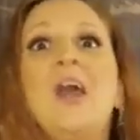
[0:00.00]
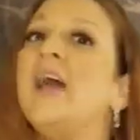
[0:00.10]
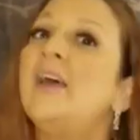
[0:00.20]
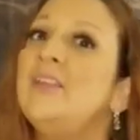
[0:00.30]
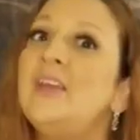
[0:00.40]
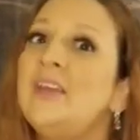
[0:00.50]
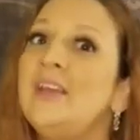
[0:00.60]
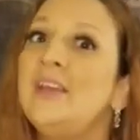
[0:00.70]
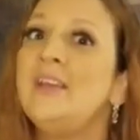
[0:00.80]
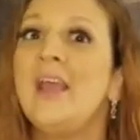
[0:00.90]
And
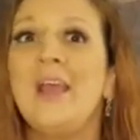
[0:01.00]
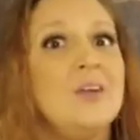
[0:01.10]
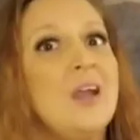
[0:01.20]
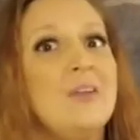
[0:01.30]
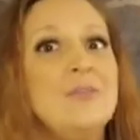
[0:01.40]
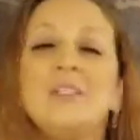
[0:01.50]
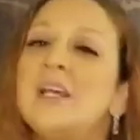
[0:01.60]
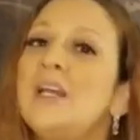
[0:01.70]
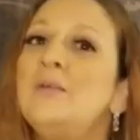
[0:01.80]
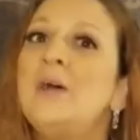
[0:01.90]
then every
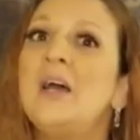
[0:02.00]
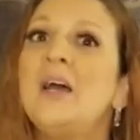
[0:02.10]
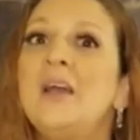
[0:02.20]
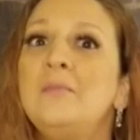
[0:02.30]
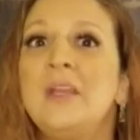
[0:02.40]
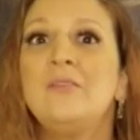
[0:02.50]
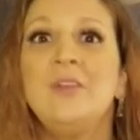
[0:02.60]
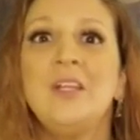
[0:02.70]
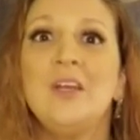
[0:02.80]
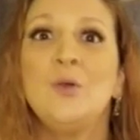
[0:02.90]
time I make a
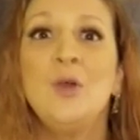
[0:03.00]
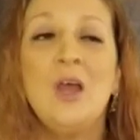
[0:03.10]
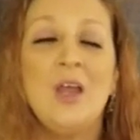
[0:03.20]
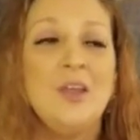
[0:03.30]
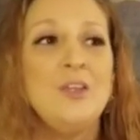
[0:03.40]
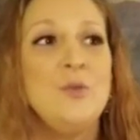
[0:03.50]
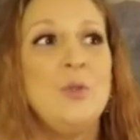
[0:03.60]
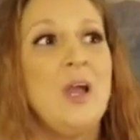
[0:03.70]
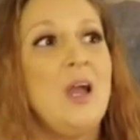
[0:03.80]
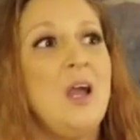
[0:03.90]
video, you
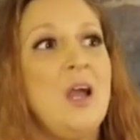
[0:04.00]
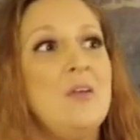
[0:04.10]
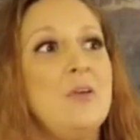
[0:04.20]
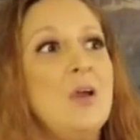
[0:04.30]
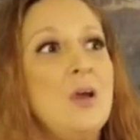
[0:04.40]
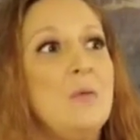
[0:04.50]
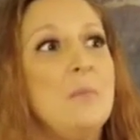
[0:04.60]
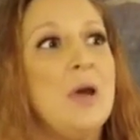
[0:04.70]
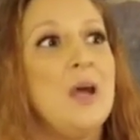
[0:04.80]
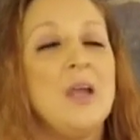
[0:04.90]
will have
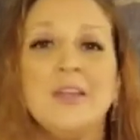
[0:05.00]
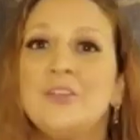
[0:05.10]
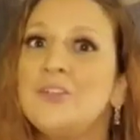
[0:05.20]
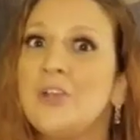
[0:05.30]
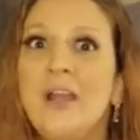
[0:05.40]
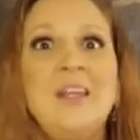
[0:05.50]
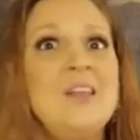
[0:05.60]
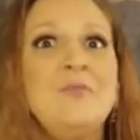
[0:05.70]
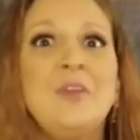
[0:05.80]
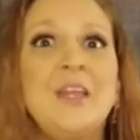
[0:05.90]
my
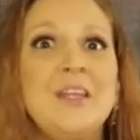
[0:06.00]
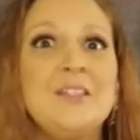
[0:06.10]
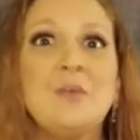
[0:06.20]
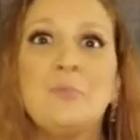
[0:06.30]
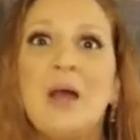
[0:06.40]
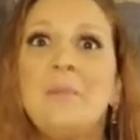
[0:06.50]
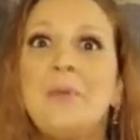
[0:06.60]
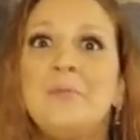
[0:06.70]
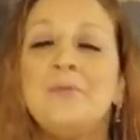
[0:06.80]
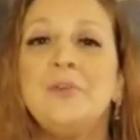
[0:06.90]
shining face pop
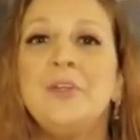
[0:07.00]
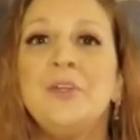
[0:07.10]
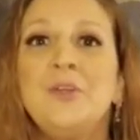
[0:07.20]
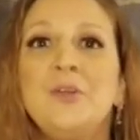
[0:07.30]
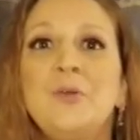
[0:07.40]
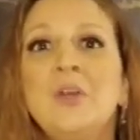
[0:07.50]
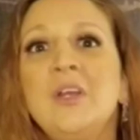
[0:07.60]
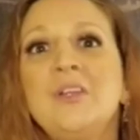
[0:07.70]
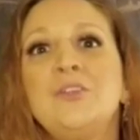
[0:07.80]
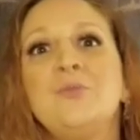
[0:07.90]
up for you
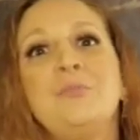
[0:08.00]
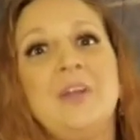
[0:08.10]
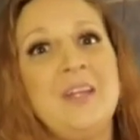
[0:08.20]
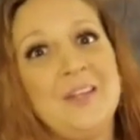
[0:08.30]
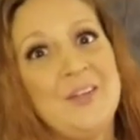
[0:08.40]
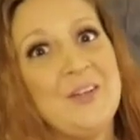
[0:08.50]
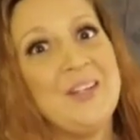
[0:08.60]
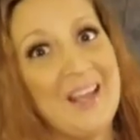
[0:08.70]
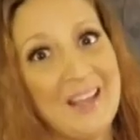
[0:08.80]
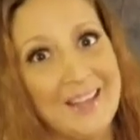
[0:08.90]
to brighten your
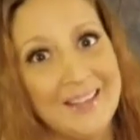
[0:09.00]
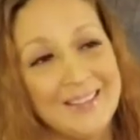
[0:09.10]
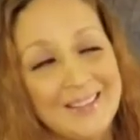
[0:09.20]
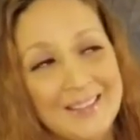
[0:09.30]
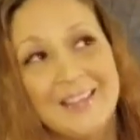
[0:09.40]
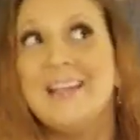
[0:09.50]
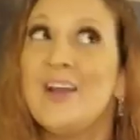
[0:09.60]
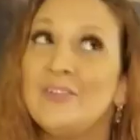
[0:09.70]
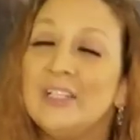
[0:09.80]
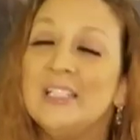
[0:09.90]
day.
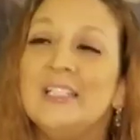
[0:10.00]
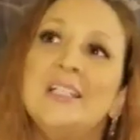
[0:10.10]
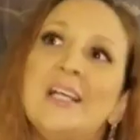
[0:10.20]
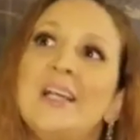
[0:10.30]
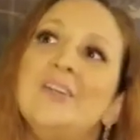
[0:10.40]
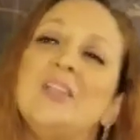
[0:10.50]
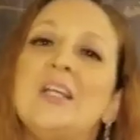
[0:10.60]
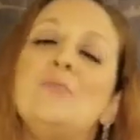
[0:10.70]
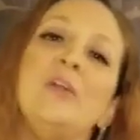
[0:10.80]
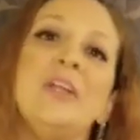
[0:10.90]
Not really. I don't think
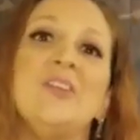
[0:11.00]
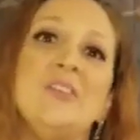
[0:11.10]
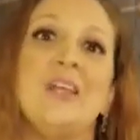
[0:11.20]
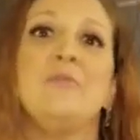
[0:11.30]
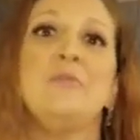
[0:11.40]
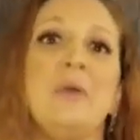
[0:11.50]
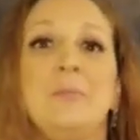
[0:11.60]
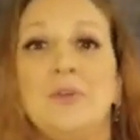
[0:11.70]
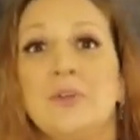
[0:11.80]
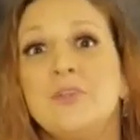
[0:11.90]
I'll brighten your day with my
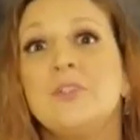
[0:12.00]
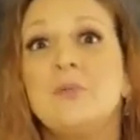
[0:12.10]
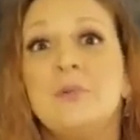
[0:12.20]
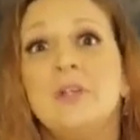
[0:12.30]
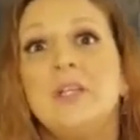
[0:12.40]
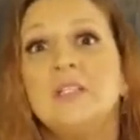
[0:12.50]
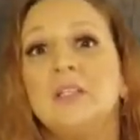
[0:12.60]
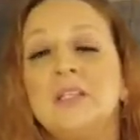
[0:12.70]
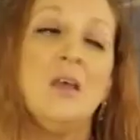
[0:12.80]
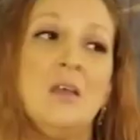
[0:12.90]
murder stories
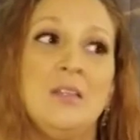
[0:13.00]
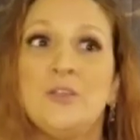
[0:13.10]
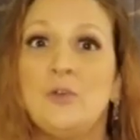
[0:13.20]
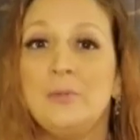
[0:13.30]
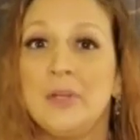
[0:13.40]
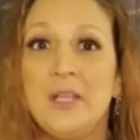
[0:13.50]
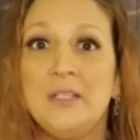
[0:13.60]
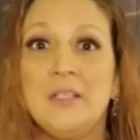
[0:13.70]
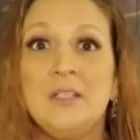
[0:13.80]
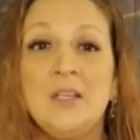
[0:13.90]
and these horrible
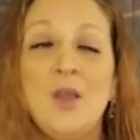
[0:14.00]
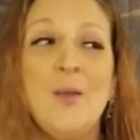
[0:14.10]
cases.